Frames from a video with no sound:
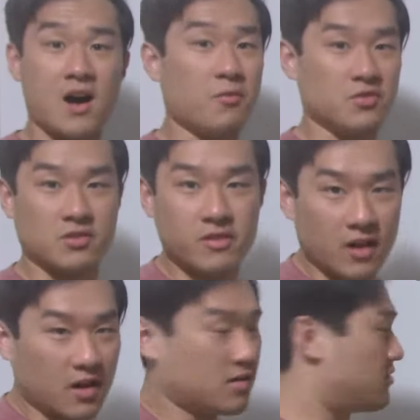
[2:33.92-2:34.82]
what's going
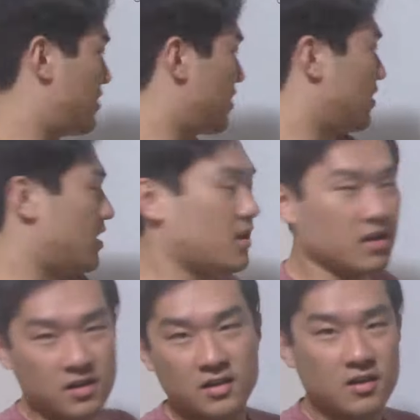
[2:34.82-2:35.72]
on, right?
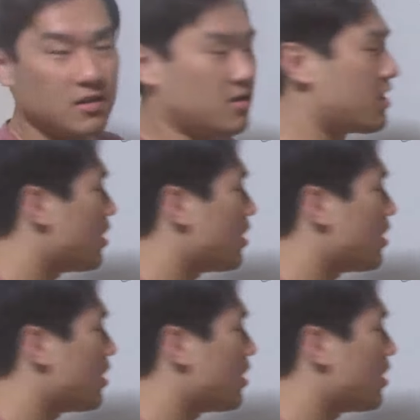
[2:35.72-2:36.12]
Right?